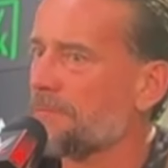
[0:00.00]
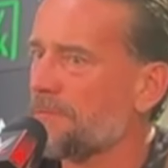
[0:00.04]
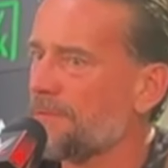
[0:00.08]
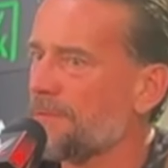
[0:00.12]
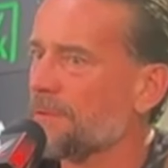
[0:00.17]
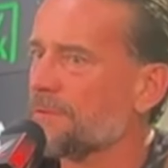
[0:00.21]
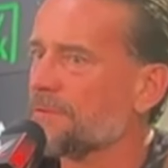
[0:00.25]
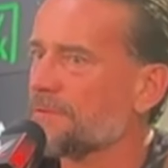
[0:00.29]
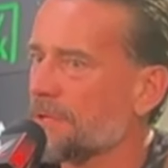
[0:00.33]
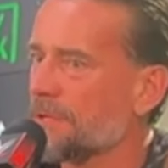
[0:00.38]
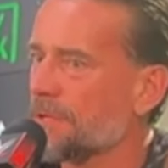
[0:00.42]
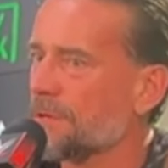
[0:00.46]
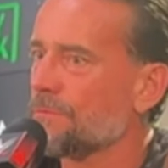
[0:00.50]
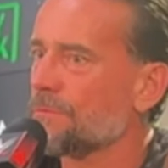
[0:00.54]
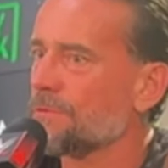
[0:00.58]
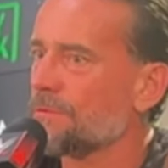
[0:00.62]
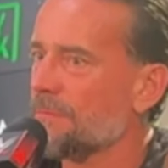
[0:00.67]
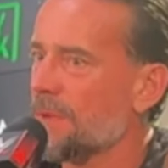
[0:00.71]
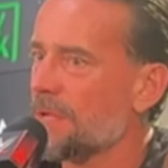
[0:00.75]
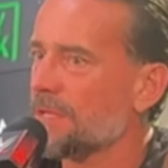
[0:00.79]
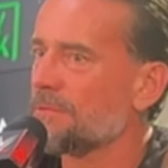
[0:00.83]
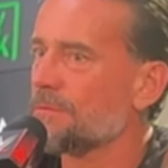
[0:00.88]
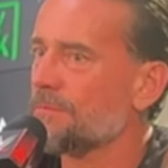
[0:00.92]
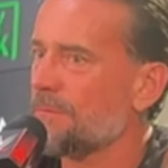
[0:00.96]
Feels like it was
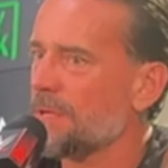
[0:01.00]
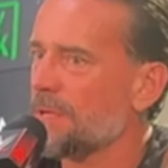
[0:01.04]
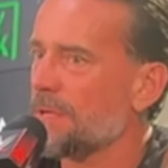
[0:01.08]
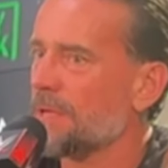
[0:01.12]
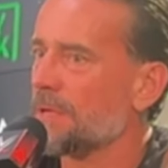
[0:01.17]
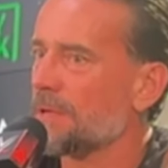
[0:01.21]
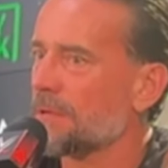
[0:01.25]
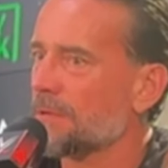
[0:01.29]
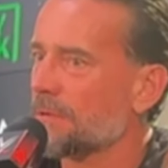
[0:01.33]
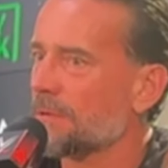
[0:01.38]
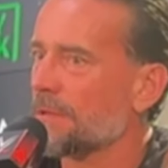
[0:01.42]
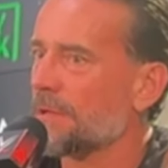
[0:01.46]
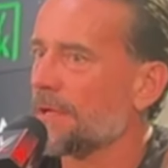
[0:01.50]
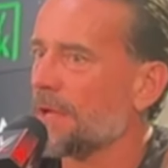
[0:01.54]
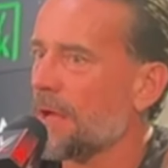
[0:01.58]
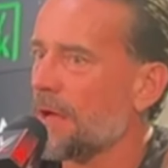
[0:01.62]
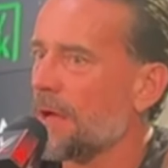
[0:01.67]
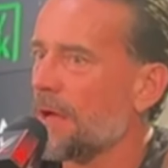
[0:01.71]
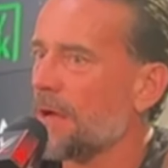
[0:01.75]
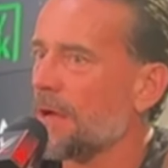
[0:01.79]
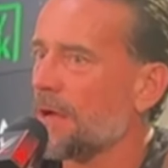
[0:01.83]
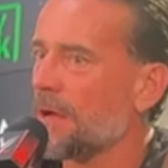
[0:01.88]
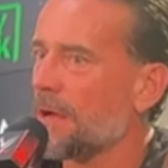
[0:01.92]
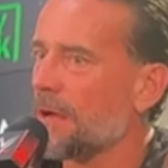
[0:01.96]
meant to be.
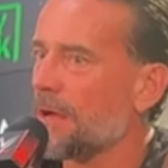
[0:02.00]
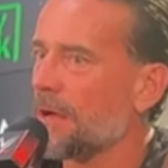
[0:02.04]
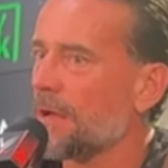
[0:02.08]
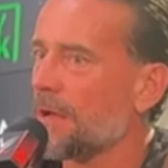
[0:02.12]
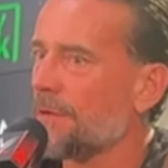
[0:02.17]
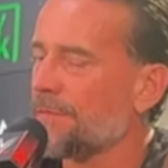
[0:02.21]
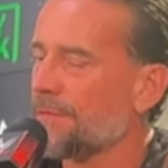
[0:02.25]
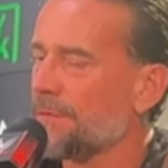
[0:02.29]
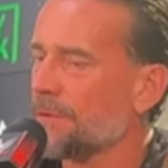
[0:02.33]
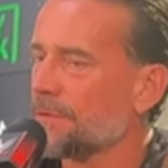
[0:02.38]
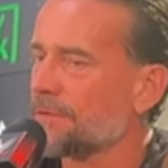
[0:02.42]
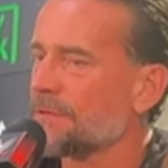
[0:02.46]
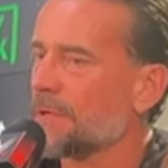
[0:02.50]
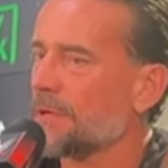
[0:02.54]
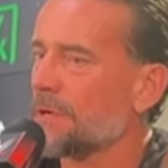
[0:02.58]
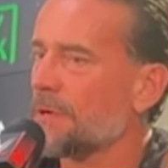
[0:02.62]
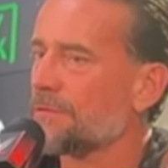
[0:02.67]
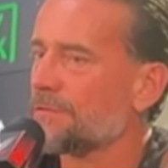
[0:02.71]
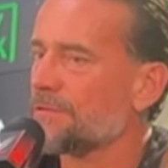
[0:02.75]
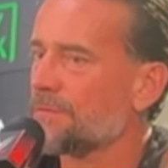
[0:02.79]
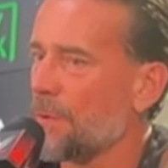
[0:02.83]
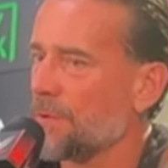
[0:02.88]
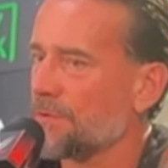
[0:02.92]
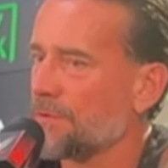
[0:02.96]
It feels like I
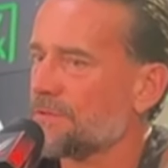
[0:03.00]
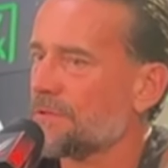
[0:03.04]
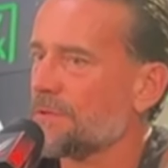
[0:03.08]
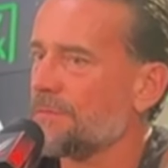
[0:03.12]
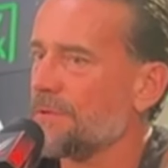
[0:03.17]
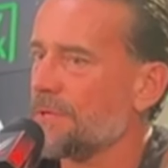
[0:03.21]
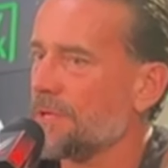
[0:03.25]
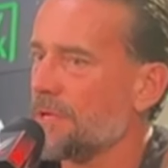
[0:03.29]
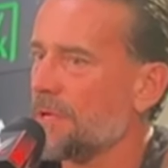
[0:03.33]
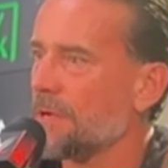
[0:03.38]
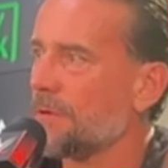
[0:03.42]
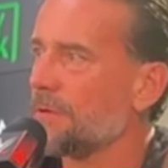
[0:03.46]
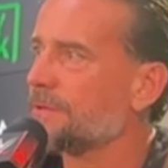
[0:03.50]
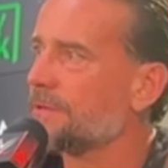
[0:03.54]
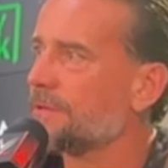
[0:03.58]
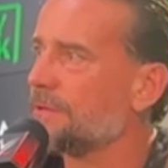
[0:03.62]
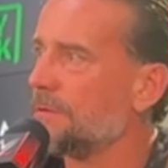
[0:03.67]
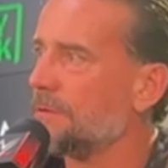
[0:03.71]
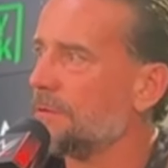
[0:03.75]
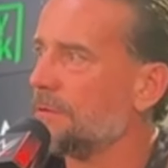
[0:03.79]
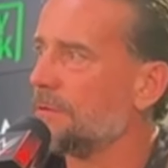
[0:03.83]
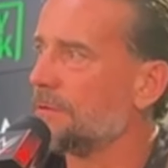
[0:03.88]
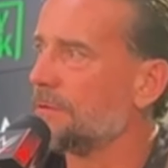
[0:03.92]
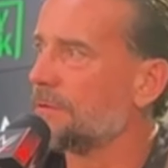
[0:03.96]
was supposed to be here
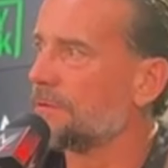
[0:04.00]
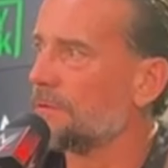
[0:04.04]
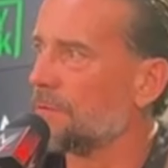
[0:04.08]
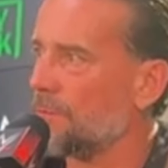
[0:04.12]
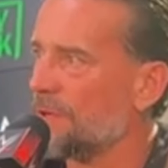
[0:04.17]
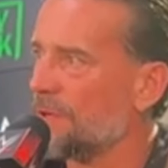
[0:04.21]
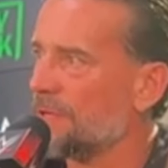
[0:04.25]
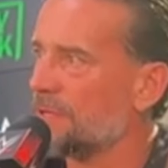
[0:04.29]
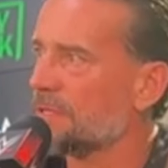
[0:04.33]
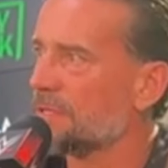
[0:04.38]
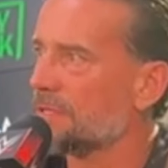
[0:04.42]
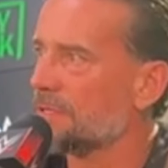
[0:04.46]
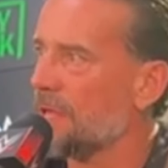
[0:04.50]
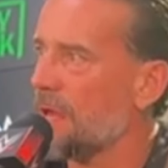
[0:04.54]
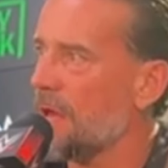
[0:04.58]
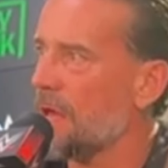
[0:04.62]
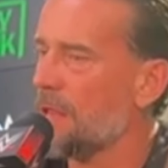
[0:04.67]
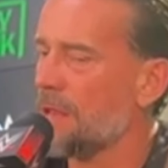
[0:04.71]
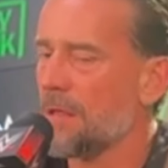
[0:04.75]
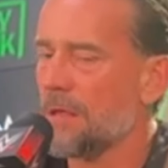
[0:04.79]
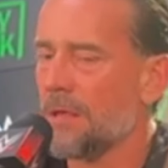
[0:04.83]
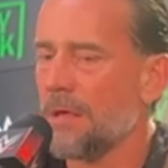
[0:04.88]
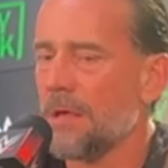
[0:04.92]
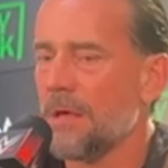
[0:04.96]
to witness
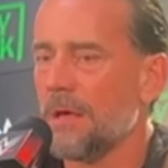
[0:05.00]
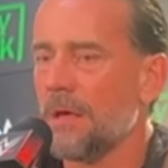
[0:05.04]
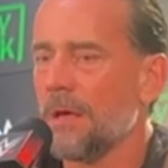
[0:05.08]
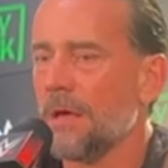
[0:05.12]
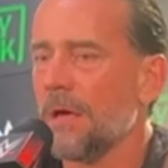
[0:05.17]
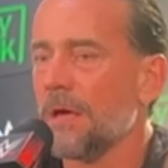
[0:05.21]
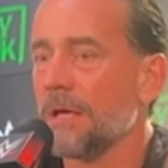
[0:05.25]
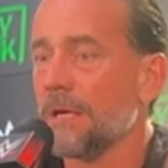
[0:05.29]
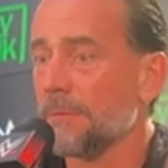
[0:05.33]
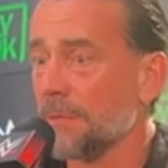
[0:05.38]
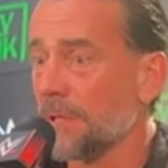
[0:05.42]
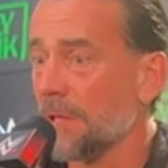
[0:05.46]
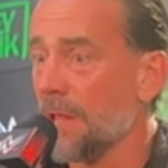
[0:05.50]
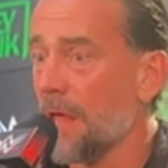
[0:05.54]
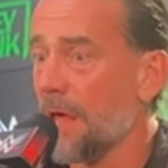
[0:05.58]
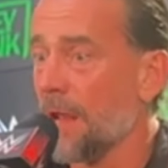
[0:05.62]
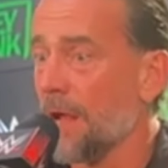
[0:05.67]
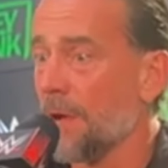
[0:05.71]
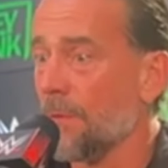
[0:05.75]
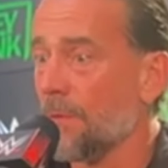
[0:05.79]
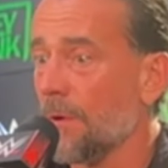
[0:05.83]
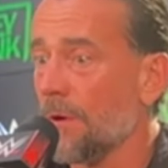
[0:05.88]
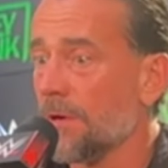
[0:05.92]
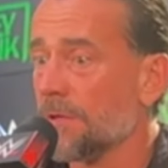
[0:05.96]
that, and I'm
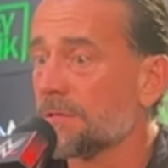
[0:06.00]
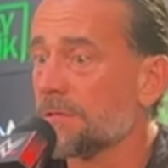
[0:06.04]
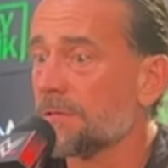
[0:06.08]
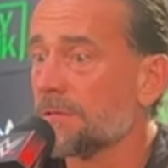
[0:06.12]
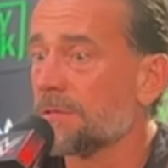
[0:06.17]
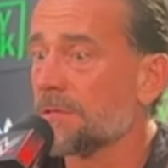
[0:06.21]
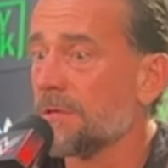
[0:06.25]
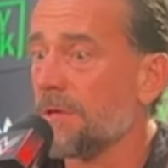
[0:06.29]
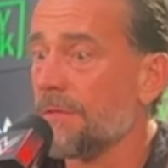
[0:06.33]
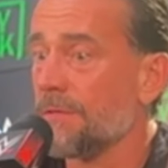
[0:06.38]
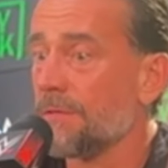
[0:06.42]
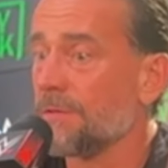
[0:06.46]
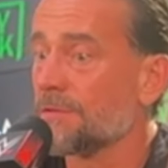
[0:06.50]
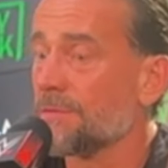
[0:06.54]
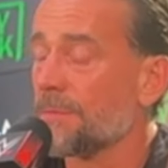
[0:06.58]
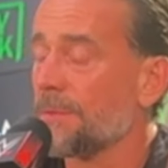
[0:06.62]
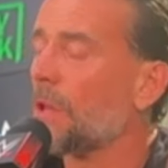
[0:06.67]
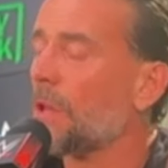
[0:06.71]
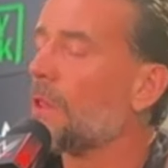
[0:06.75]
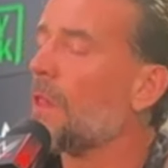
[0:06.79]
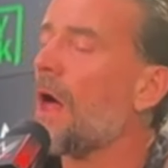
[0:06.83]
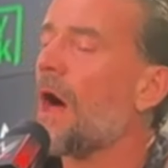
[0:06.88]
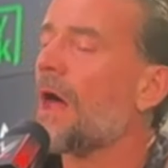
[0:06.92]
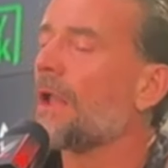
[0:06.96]
glad I was. And there's been
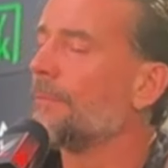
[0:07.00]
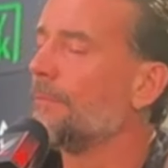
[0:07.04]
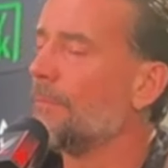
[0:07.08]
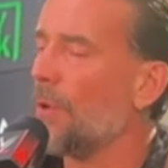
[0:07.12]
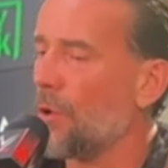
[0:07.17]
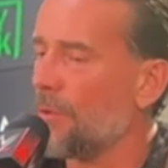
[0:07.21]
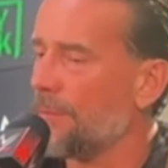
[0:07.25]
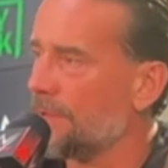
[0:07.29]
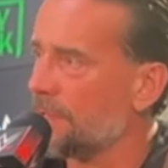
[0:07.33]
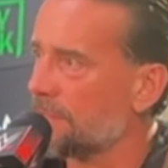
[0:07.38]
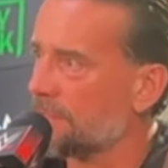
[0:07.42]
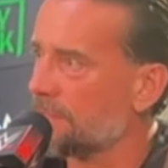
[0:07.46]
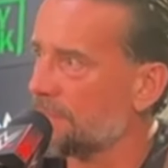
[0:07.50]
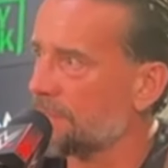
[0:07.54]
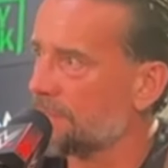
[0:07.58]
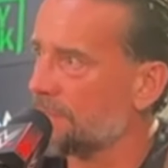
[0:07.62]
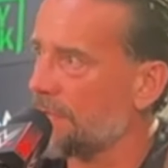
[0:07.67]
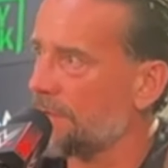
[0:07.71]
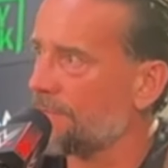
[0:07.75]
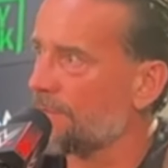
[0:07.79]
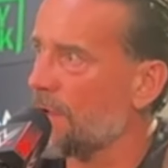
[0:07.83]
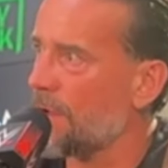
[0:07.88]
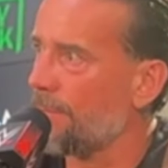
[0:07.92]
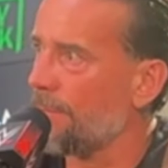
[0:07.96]
a lot of moments since
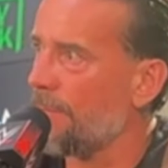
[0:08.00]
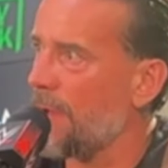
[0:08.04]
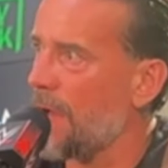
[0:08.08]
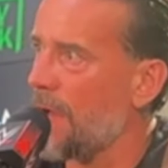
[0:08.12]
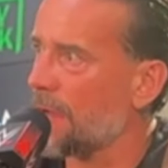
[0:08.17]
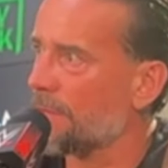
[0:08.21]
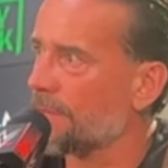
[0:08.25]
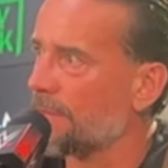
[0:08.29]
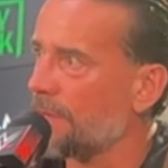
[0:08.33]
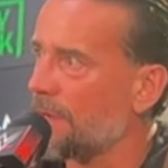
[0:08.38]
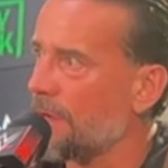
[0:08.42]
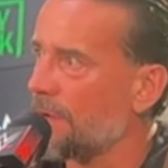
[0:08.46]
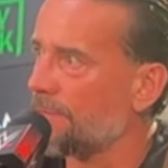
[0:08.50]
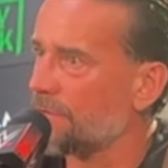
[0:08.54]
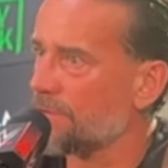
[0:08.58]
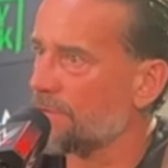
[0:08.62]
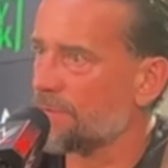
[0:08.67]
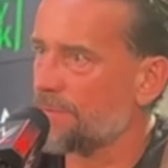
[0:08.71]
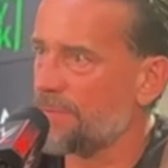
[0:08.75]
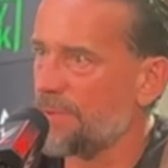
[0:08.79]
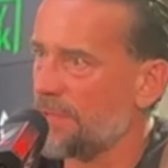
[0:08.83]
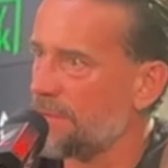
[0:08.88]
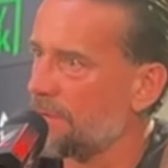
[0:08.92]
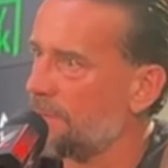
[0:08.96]
I've come back that I've
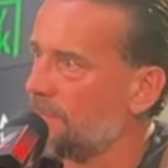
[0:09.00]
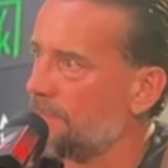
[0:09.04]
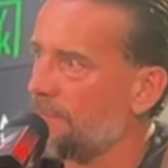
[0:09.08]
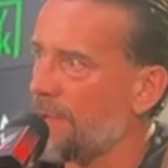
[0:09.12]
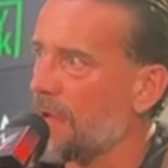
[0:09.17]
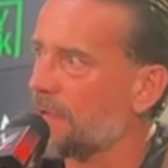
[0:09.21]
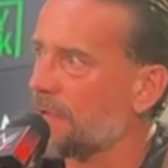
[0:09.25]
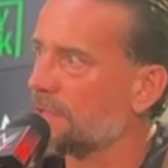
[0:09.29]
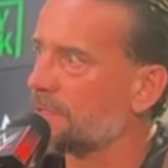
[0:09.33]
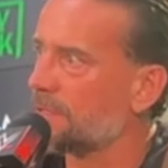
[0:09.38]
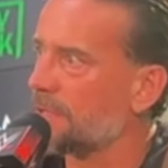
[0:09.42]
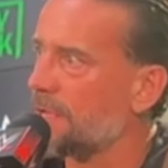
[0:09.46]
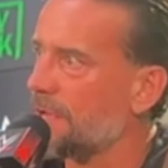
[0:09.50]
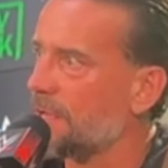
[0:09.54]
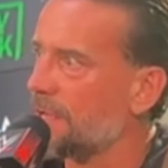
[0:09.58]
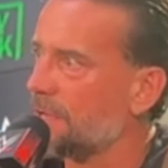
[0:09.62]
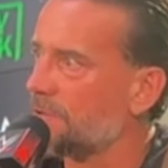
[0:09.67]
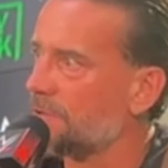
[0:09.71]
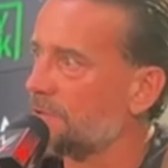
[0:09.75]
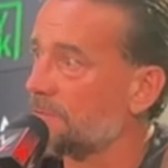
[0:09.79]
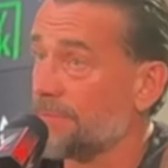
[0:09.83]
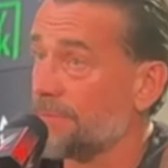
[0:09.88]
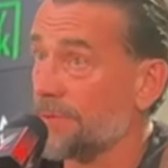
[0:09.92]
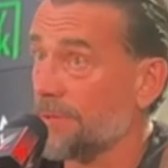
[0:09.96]
just been
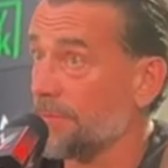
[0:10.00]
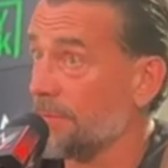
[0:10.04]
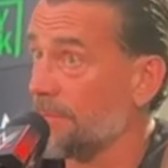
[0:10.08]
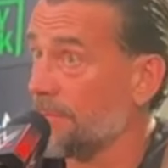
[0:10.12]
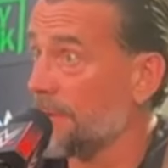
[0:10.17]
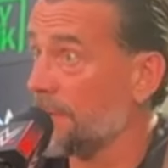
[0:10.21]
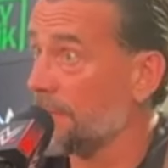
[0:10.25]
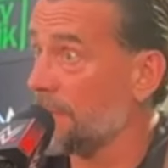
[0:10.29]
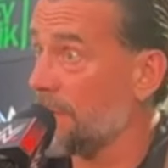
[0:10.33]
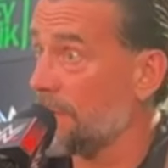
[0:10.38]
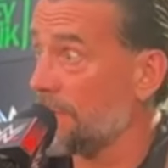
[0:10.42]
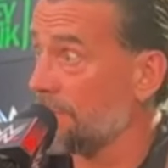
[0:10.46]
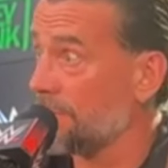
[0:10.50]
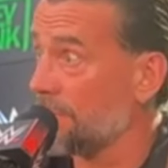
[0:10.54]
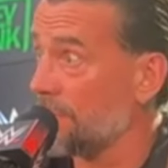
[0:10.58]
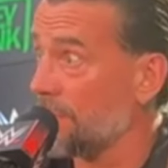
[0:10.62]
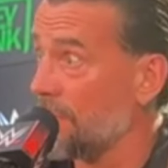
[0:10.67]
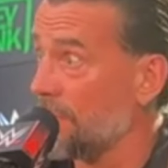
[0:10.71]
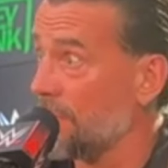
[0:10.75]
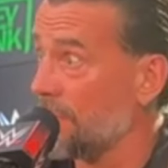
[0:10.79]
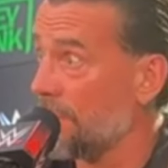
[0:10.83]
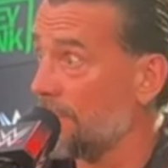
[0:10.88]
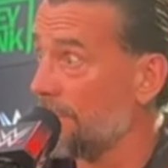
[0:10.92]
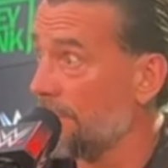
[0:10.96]
backstage, people might not even
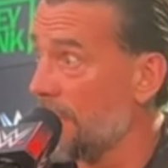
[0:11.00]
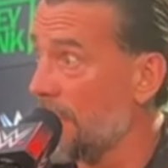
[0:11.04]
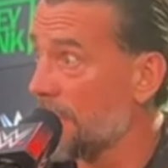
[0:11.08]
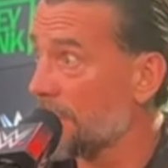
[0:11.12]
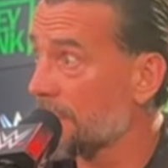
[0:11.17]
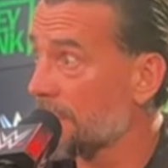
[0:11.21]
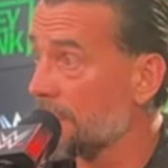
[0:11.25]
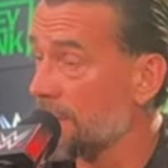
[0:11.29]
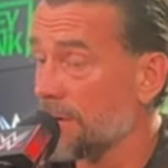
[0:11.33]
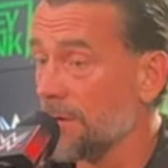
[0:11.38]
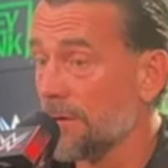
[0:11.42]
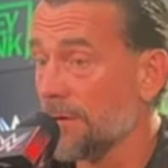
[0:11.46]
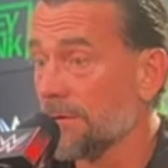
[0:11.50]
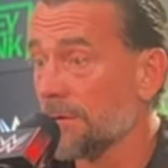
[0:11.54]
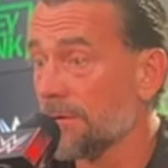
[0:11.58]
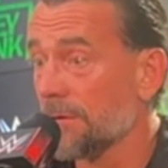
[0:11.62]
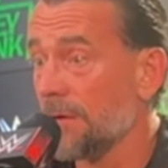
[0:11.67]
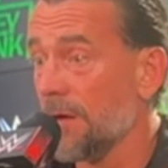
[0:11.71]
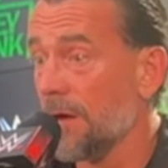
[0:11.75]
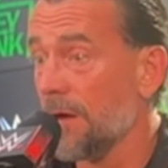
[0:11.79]
know I'm back here.